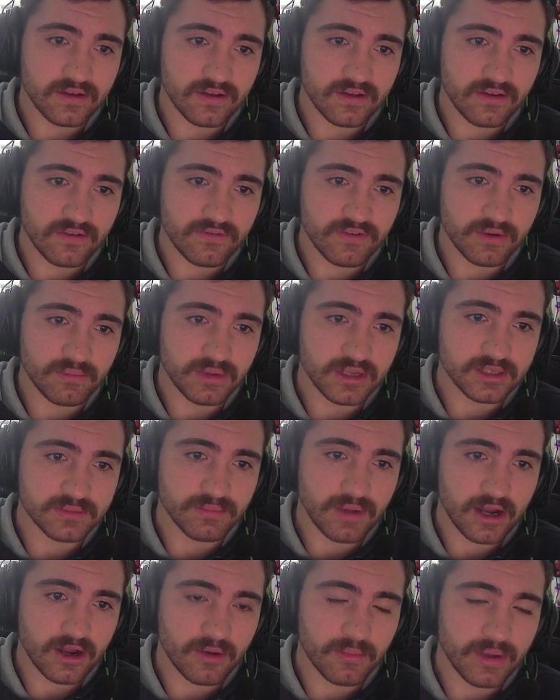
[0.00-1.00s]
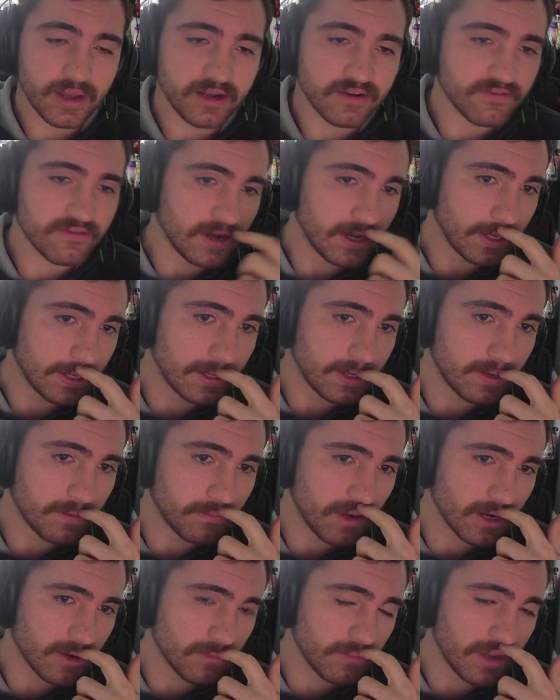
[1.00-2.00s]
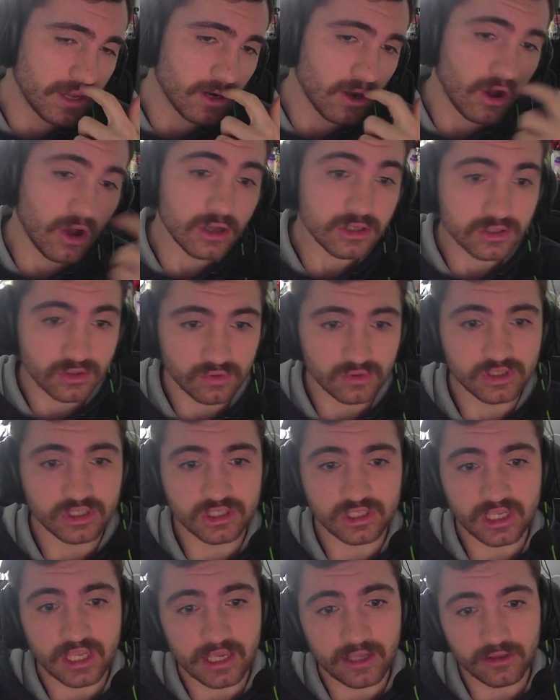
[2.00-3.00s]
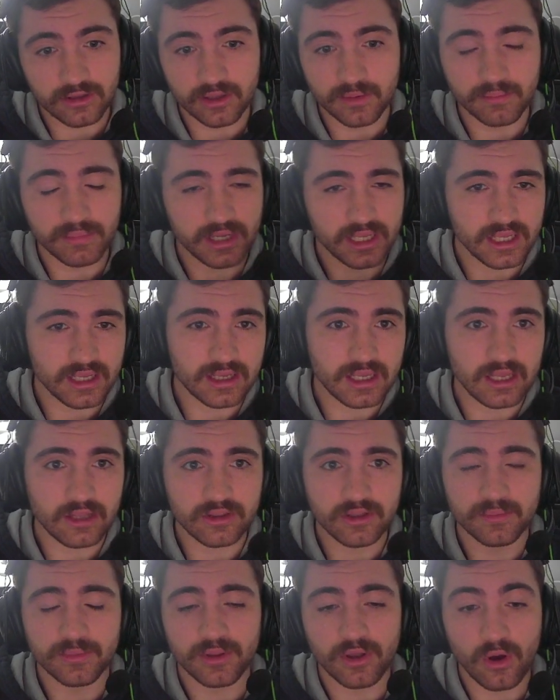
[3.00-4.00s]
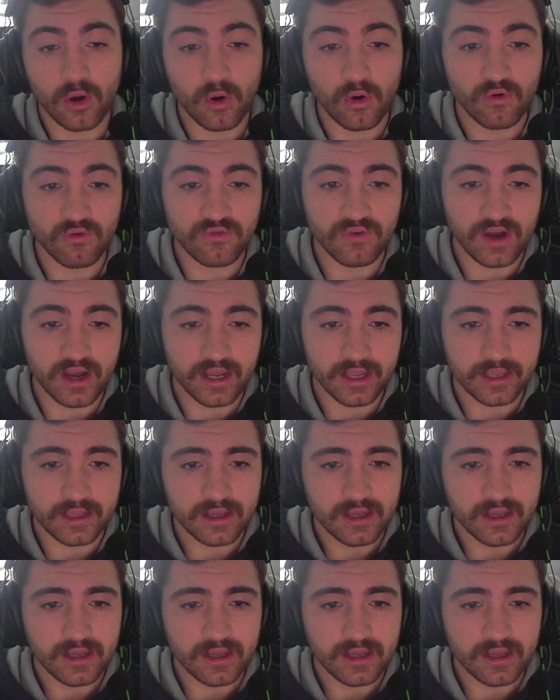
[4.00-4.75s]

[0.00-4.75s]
from his Magomed fight. Magomed also just killed him, but he killed him the whole fight.